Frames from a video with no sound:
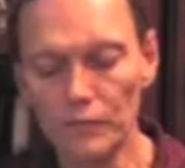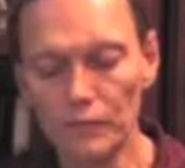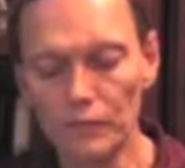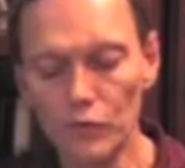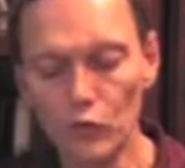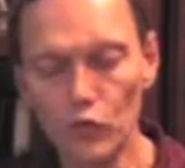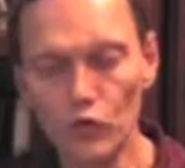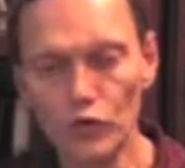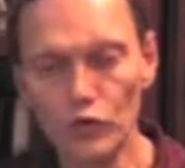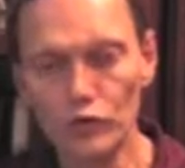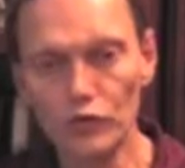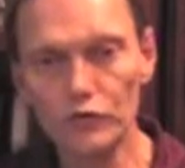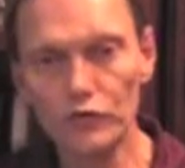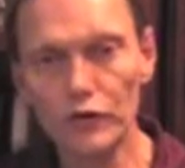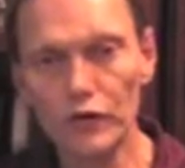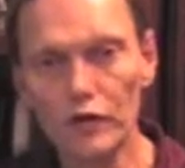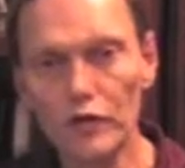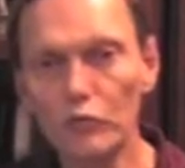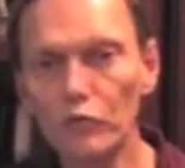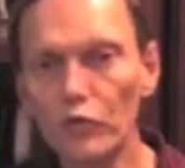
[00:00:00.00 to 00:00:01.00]
The world is
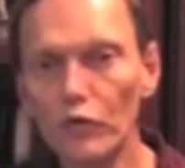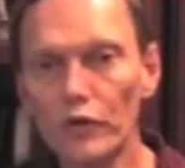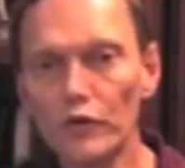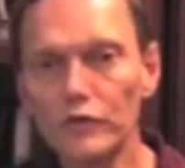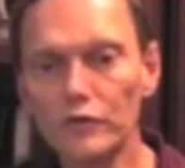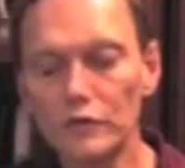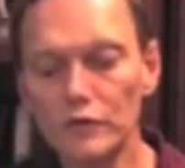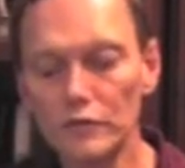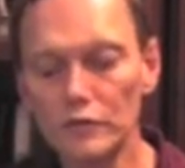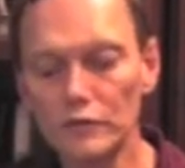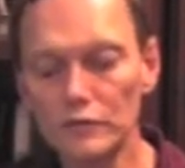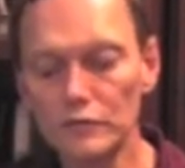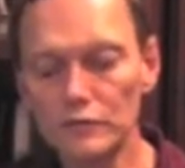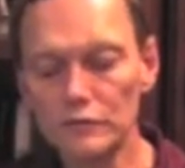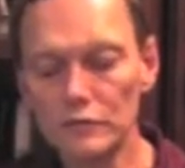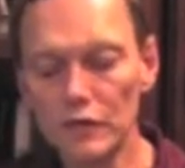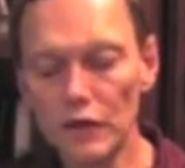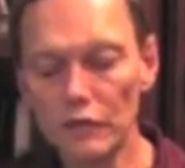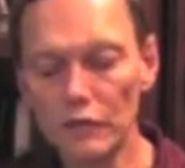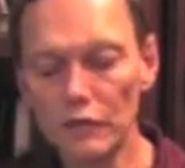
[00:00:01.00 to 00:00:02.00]
trying to poison us,
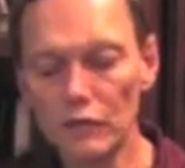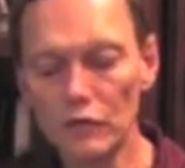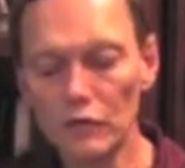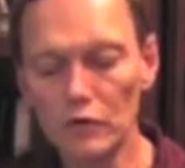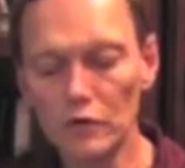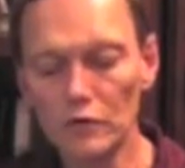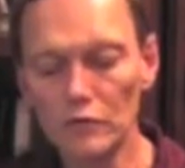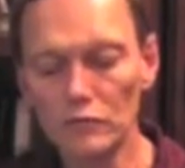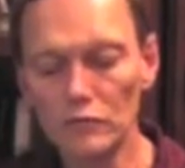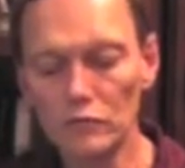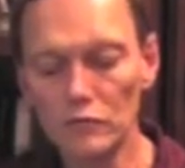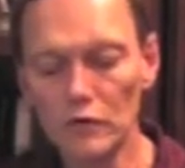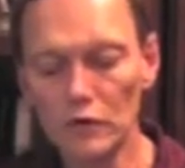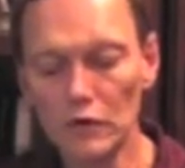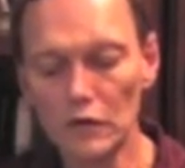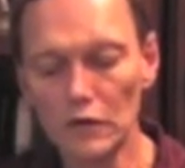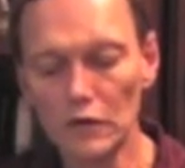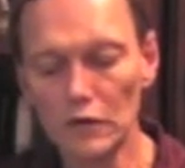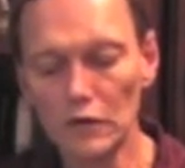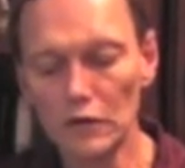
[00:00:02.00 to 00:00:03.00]
everyone.
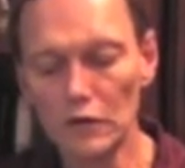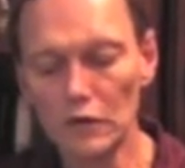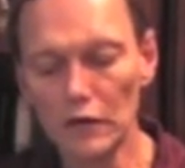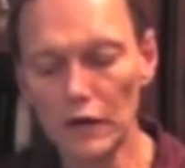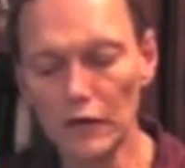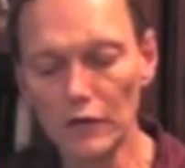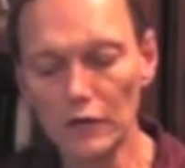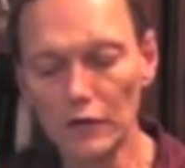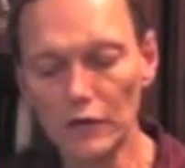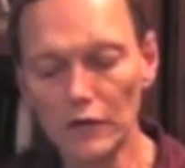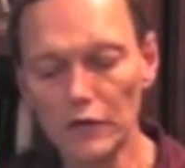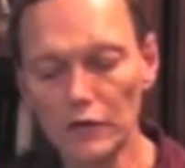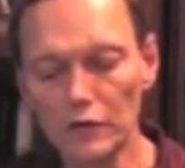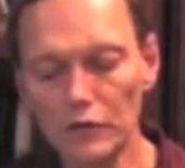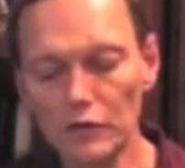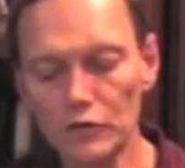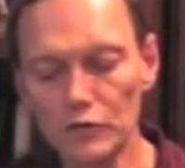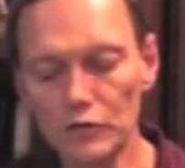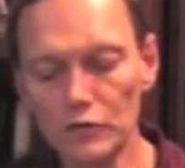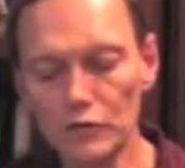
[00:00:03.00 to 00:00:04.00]
I don't care
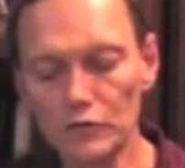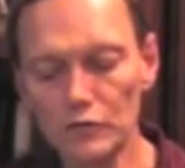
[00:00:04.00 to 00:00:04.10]
who.